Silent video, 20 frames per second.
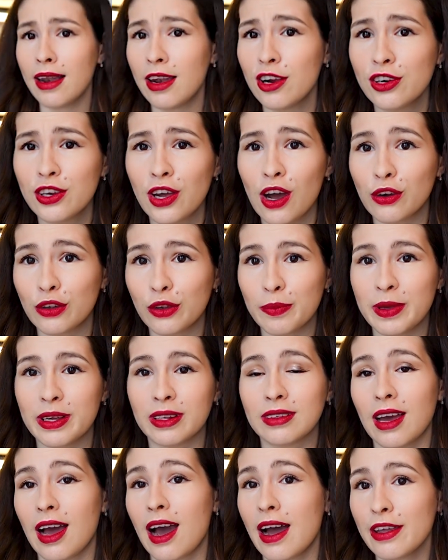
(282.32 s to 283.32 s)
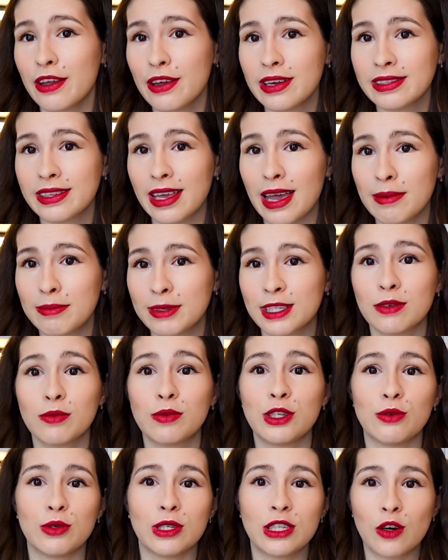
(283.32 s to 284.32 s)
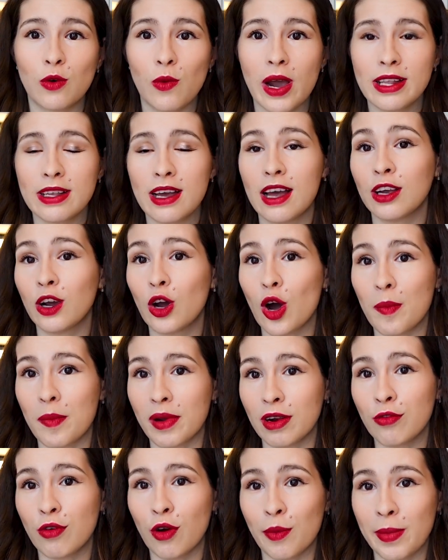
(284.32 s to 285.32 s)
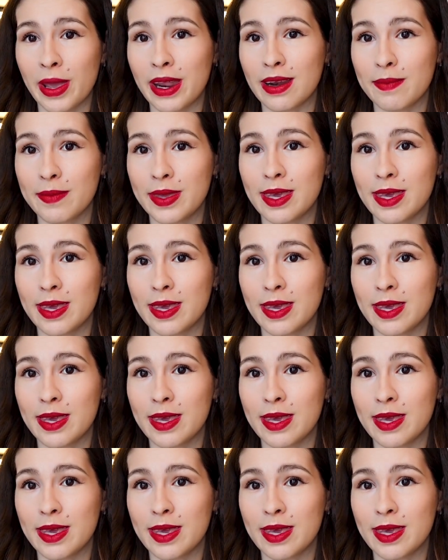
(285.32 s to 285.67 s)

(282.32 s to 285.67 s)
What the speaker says: I learned how to build iOS apps, which was quite uncommon for many